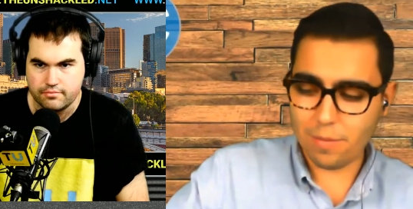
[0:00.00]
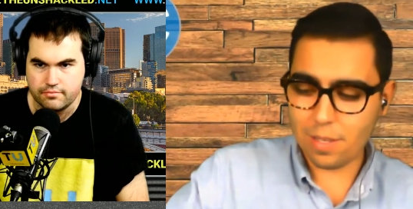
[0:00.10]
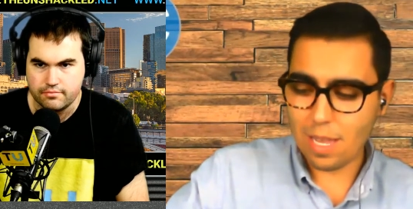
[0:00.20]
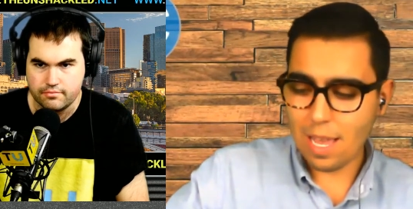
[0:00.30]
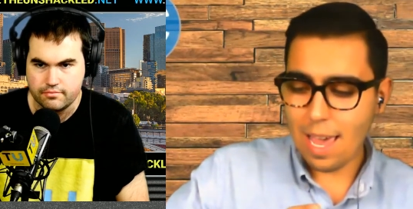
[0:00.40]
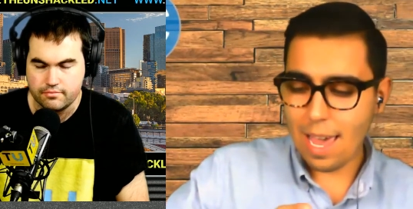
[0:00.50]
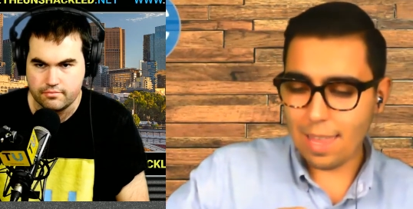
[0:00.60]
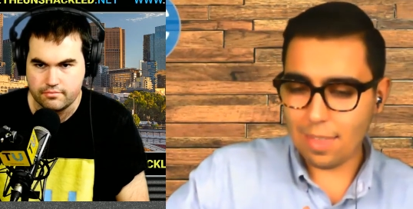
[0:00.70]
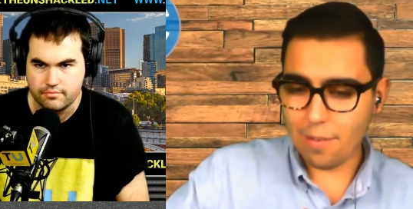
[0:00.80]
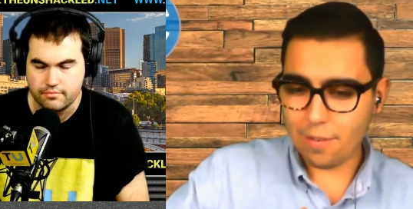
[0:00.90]
Speaker 1: and
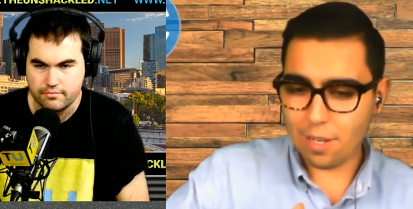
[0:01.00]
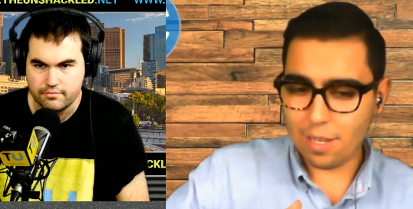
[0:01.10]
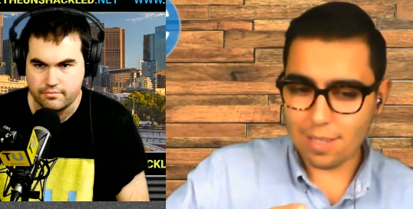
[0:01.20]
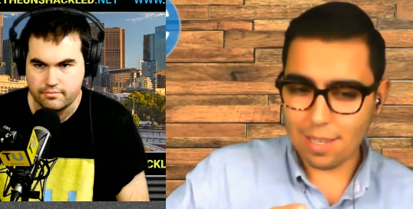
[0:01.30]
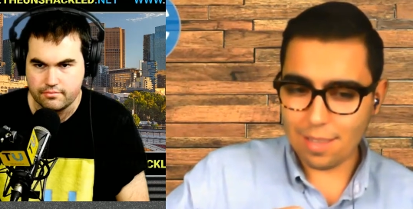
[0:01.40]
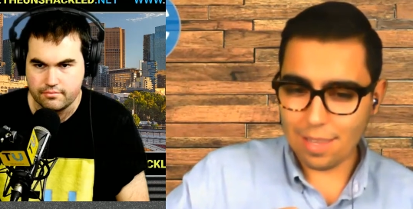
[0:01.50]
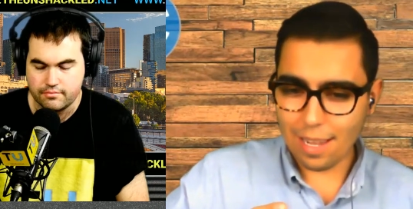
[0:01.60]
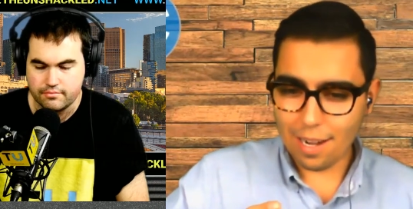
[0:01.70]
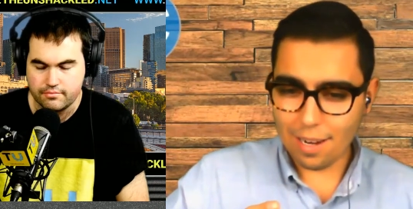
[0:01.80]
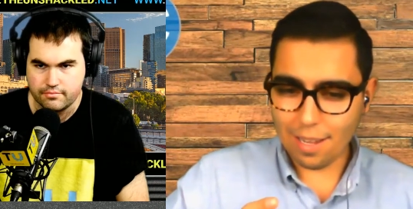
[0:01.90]
lefties that they kind of you know
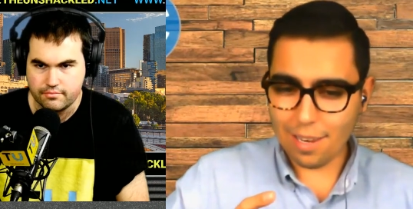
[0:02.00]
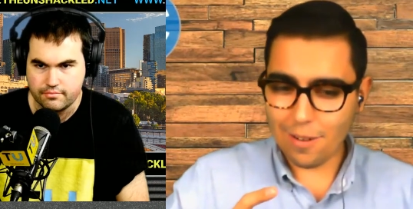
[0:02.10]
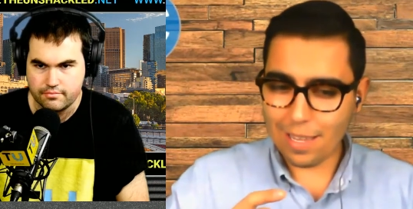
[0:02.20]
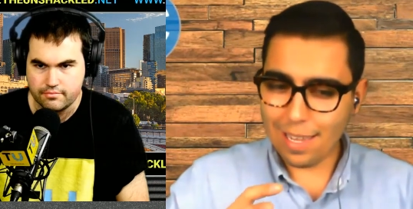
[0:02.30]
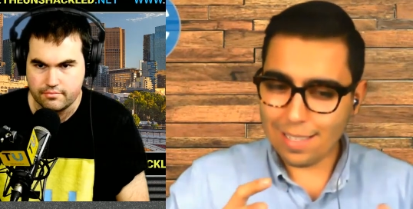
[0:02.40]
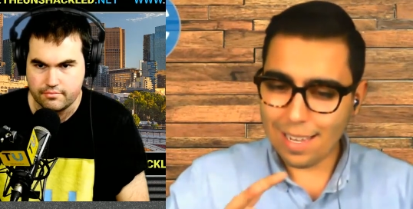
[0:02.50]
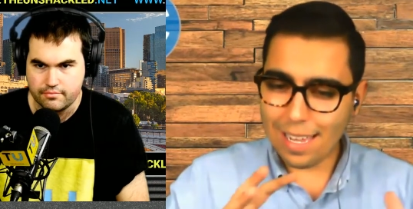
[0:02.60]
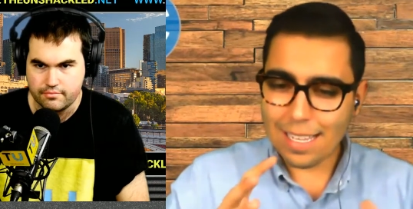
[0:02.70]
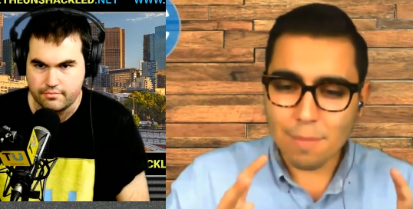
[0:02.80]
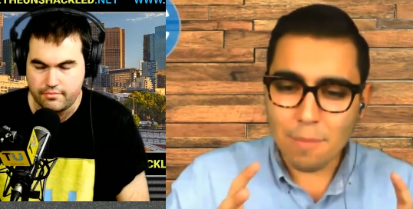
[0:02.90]
it gets it gets
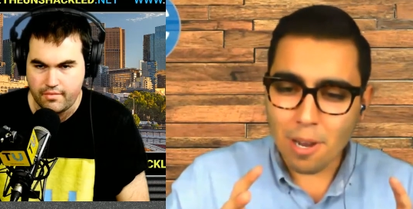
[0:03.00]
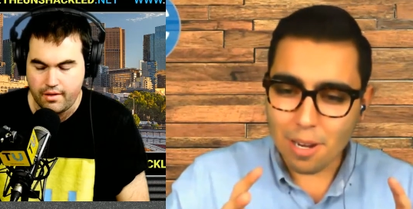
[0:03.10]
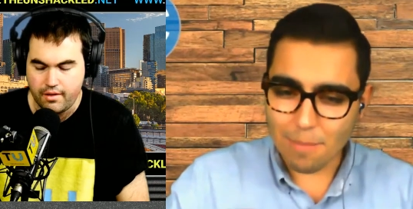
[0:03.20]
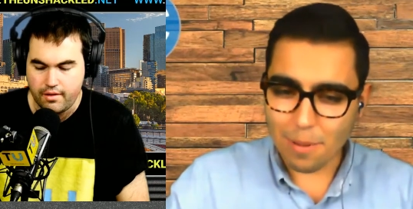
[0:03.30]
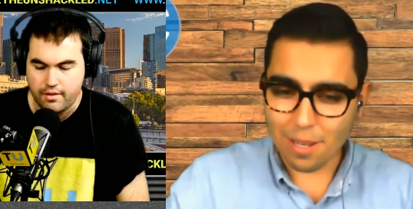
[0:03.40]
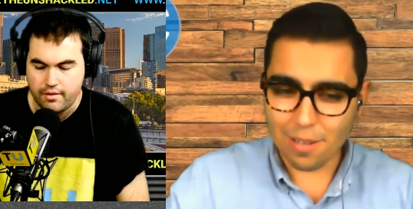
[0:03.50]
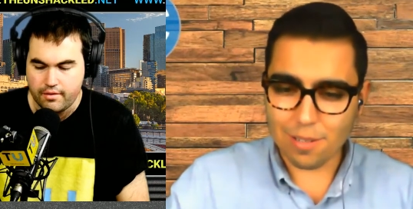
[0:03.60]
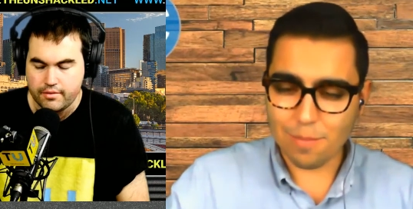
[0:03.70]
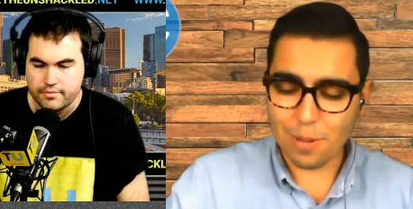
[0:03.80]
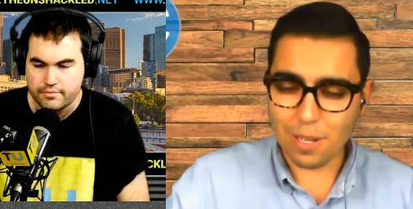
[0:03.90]
muddy because because
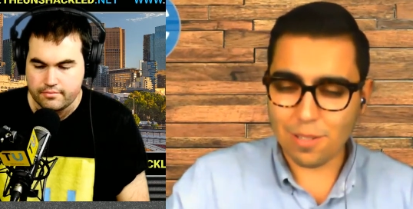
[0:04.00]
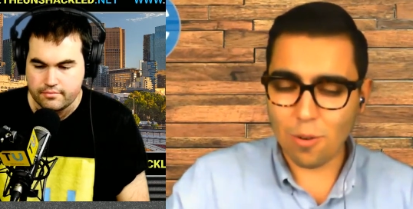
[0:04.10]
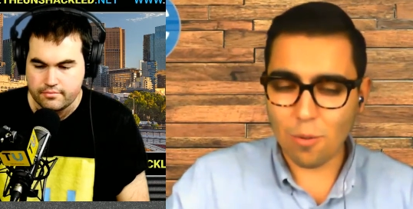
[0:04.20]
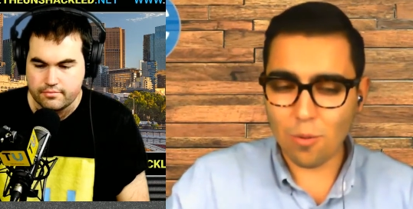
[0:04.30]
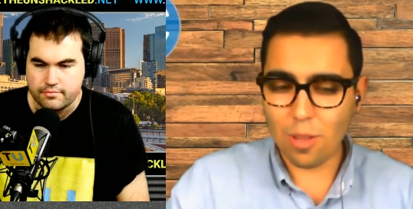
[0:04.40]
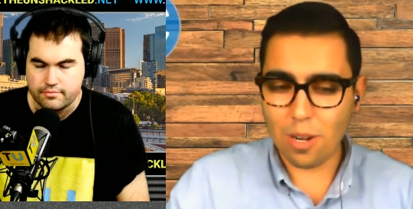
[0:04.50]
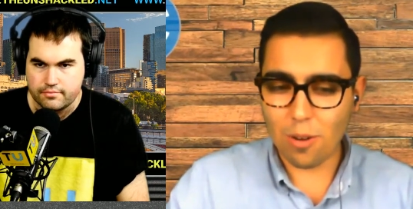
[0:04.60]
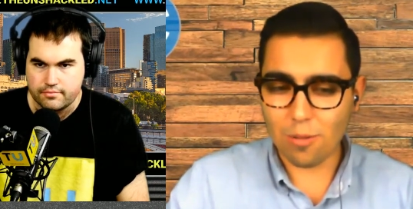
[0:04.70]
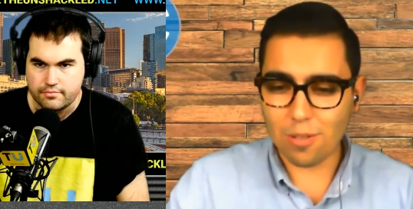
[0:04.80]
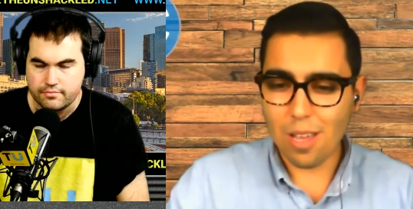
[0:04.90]
no one really knows
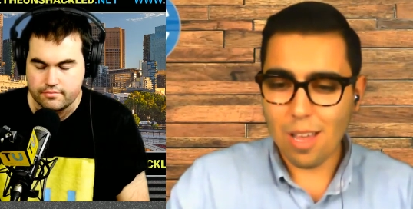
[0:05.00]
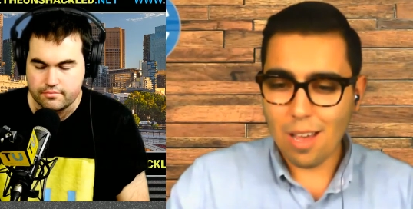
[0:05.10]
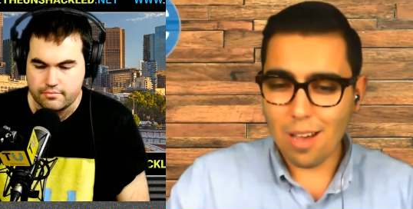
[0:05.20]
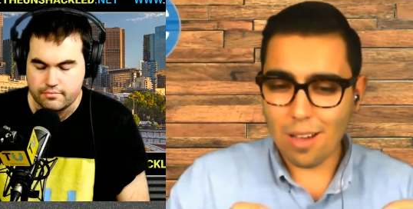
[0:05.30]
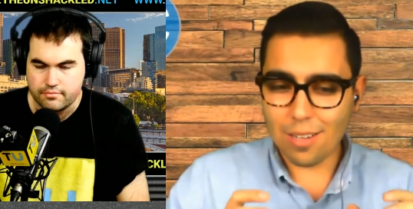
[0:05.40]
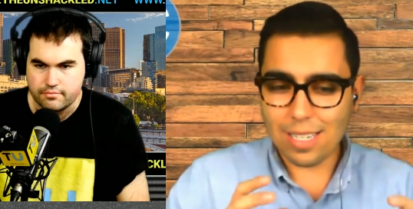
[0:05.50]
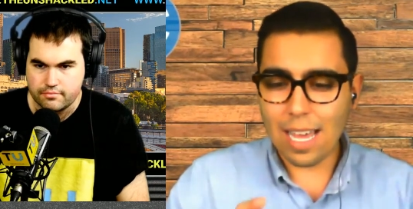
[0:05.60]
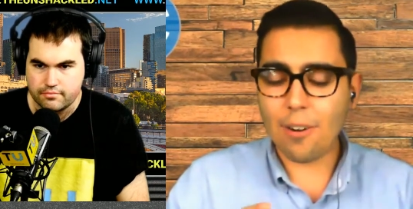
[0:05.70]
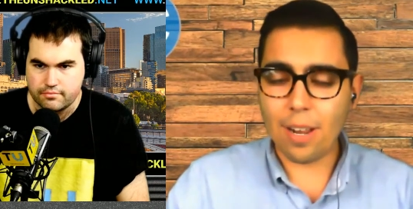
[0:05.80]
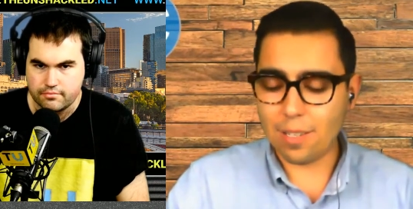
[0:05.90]
a, a standard answer
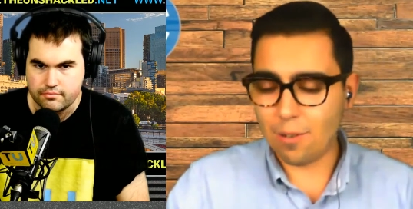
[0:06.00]
for it.